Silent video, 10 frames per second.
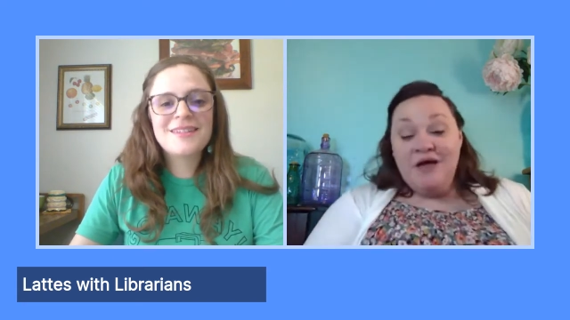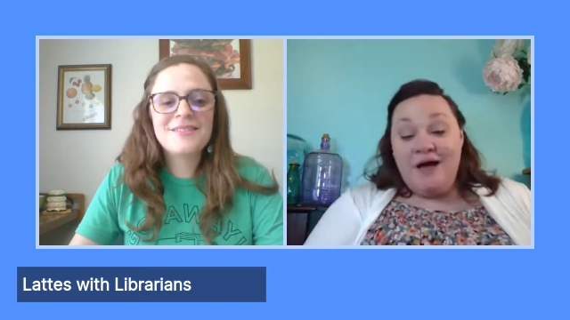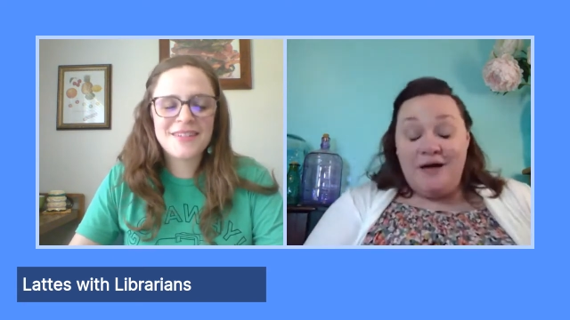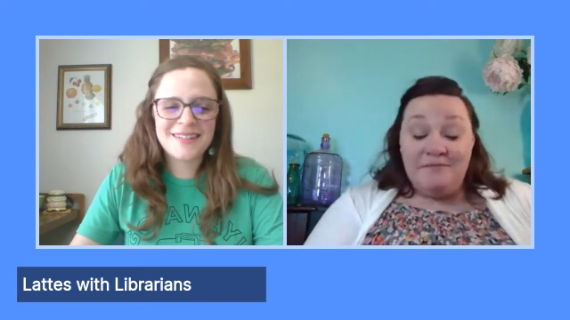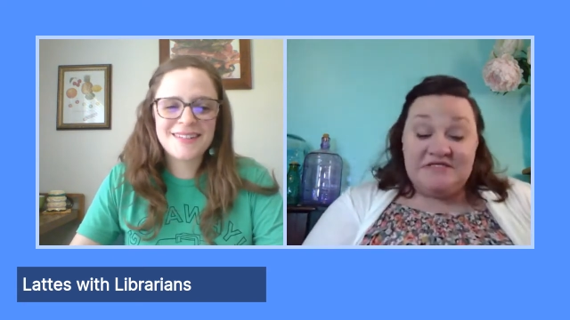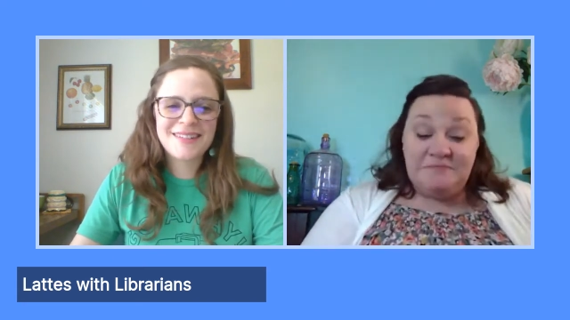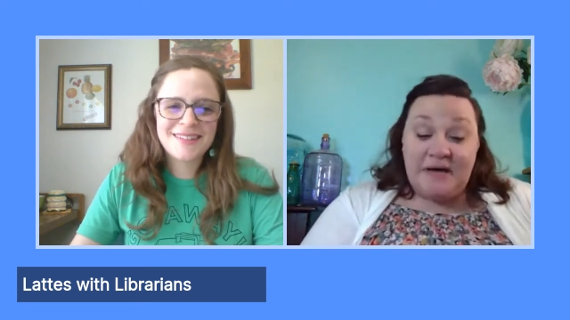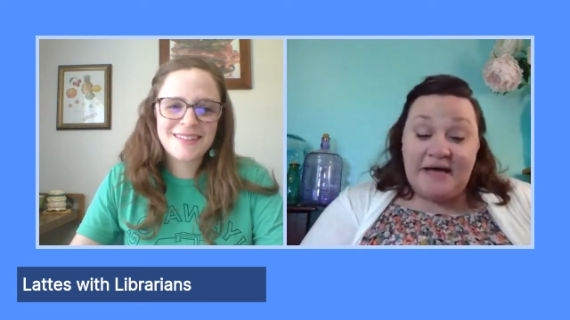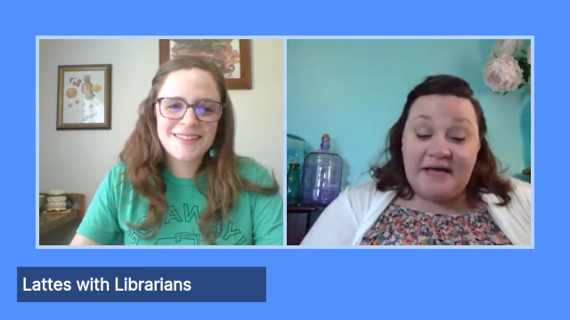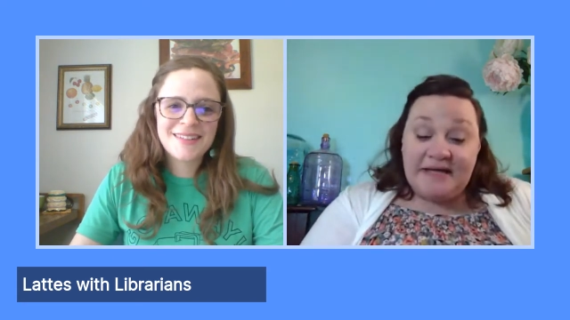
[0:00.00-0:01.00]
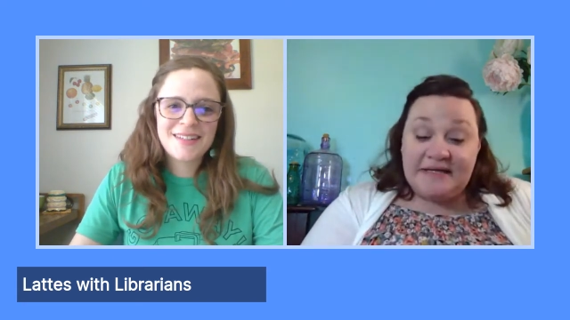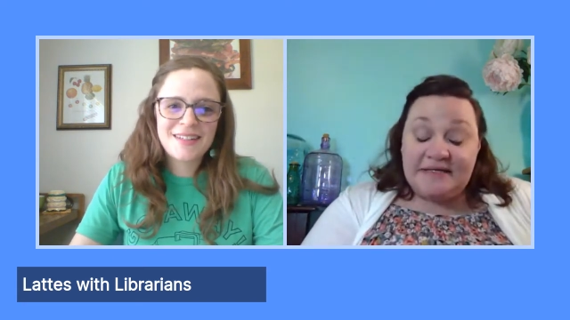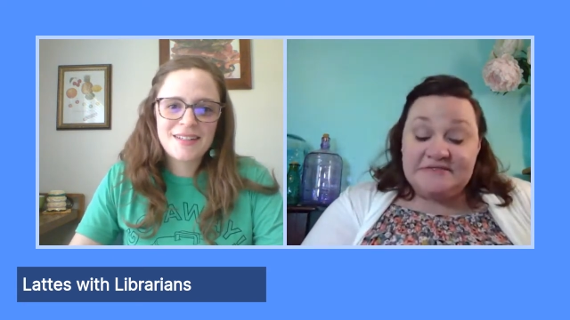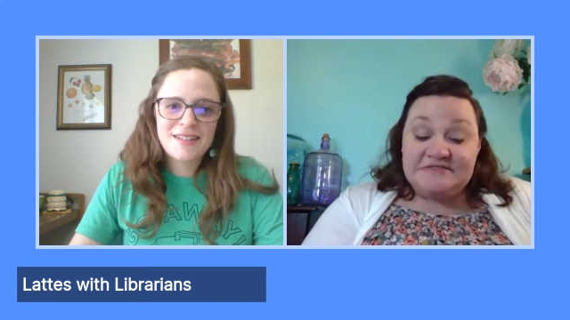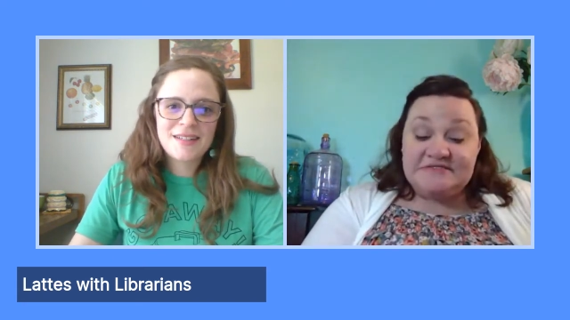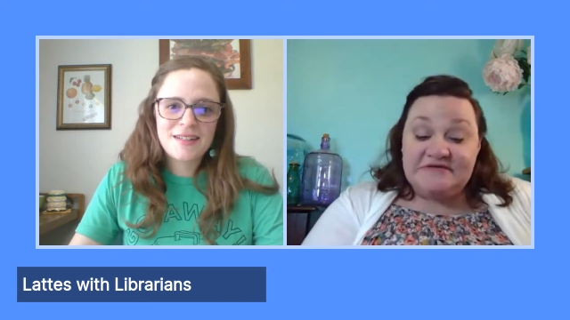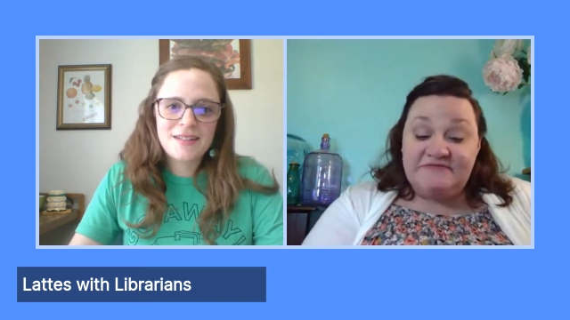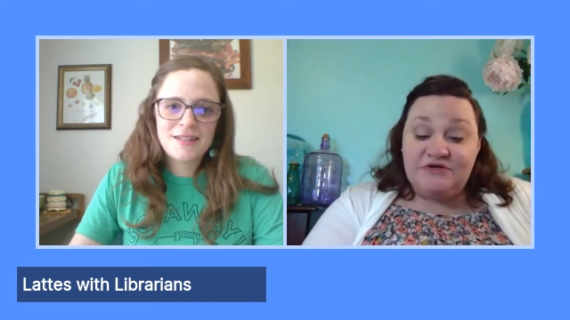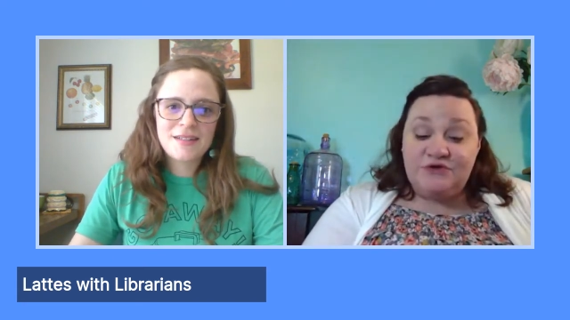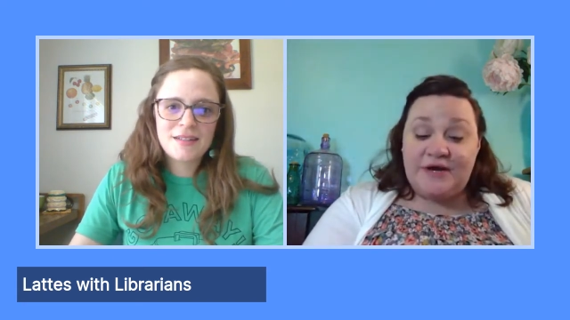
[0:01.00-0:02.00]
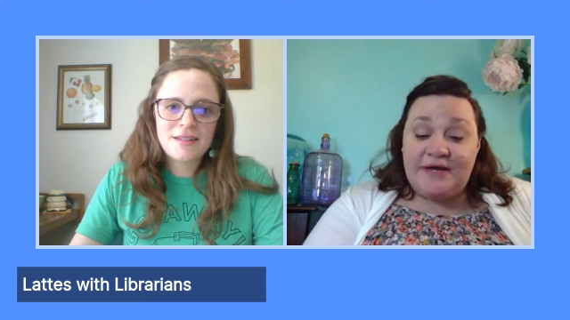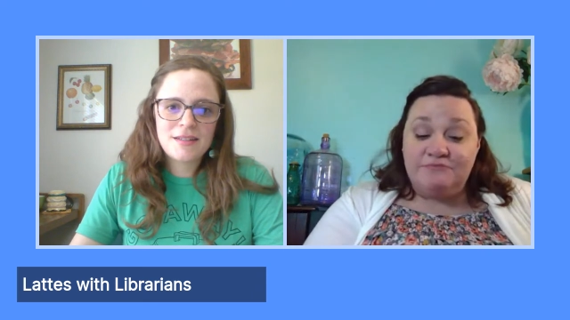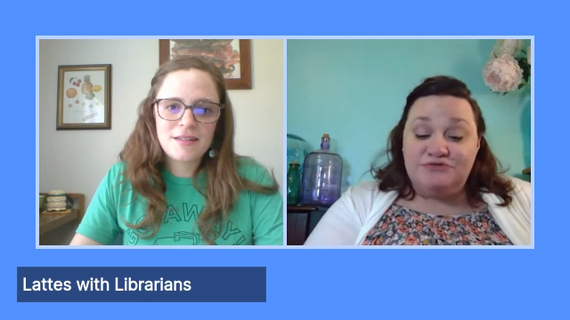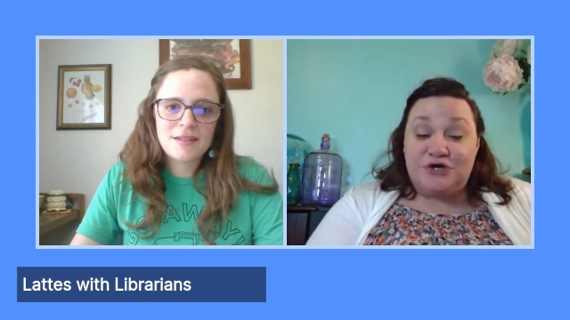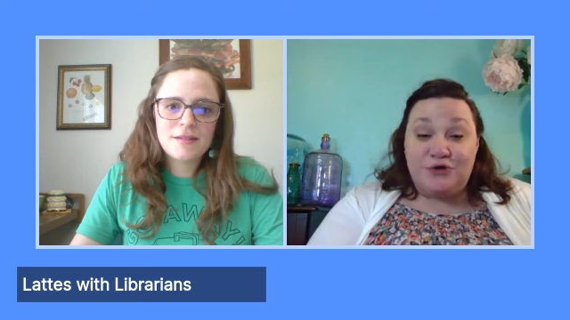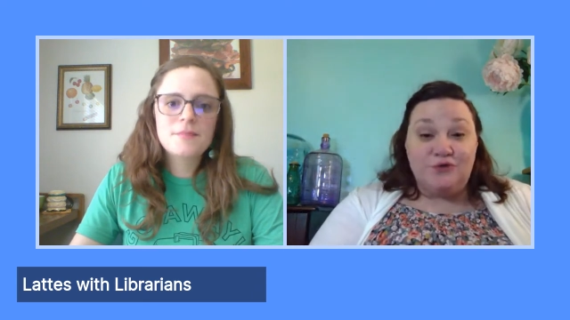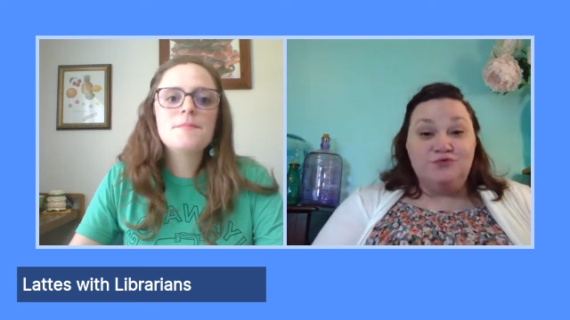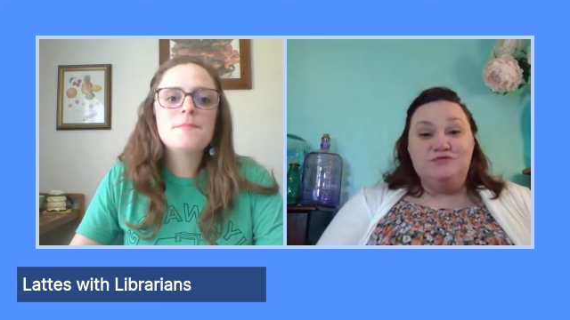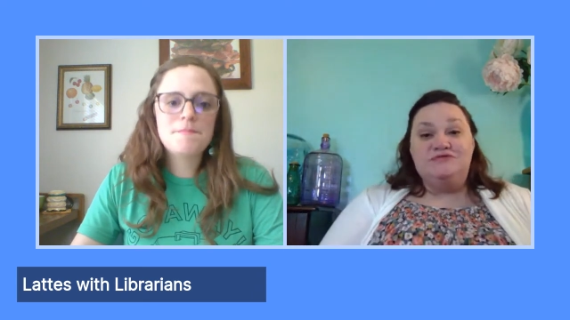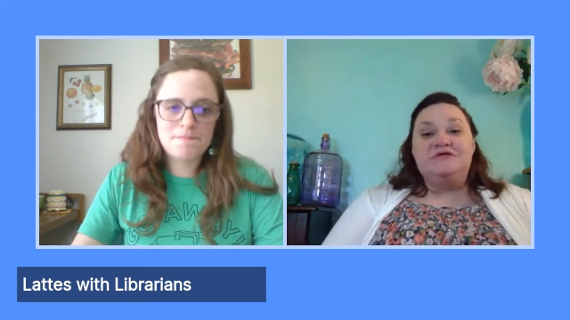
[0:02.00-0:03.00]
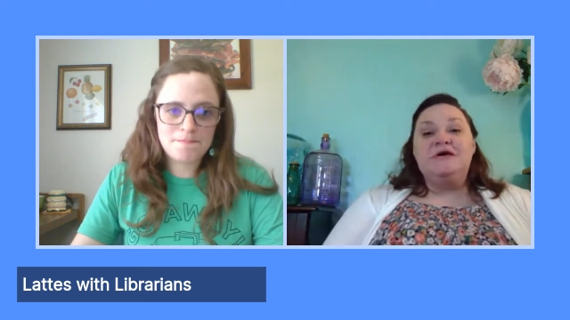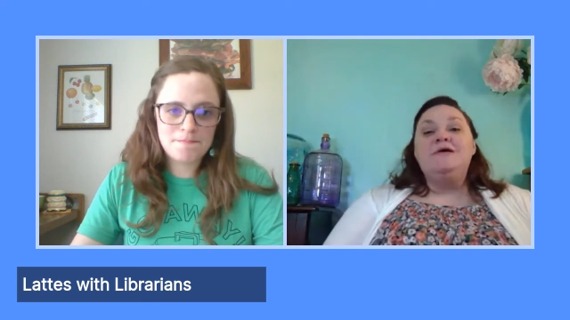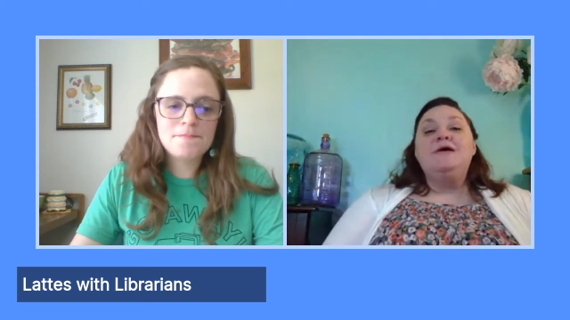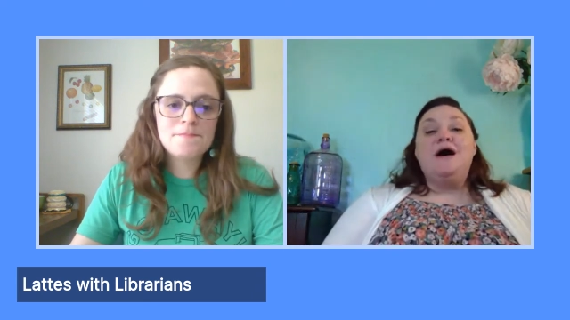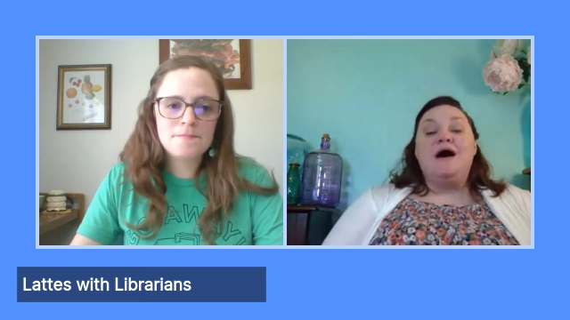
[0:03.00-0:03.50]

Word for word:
Speaker 1: Um, it's by Stephen Graham Jones. Mm-hmm.